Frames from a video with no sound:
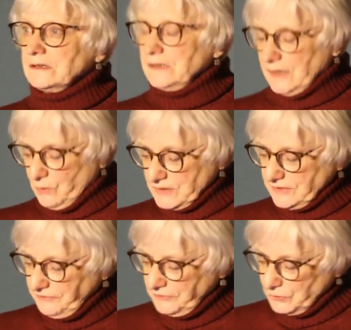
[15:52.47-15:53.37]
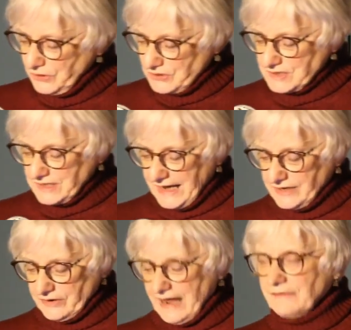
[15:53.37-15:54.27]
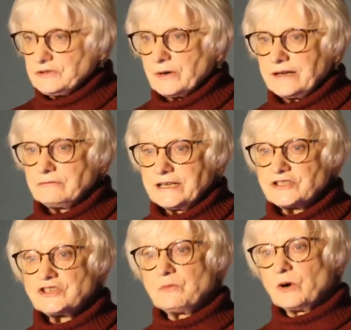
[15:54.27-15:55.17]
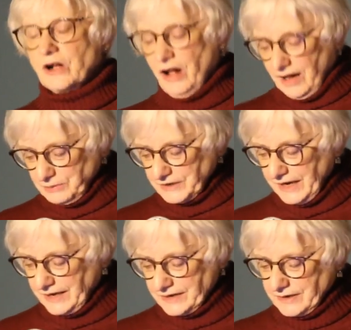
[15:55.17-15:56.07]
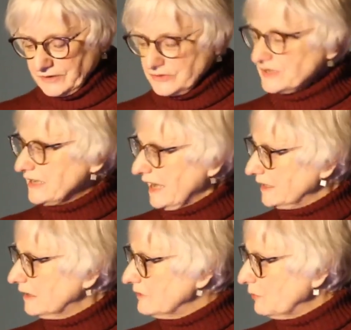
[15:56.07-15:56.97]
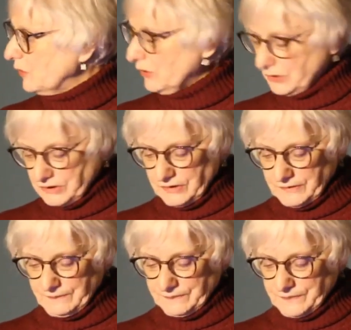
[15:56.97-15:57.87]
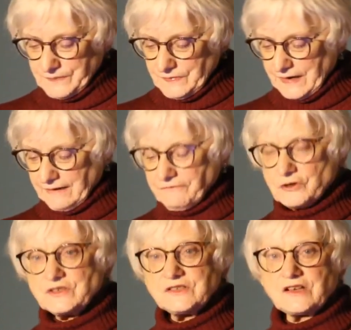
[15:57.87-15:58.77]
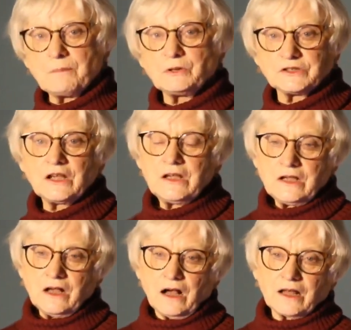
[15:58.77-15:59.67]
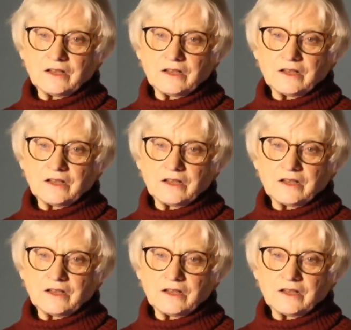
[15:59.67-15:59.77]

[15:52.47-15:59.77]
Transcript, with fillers: It was a few years later, after I'd reached a more complicated understanding of the world, that I first stumbled on a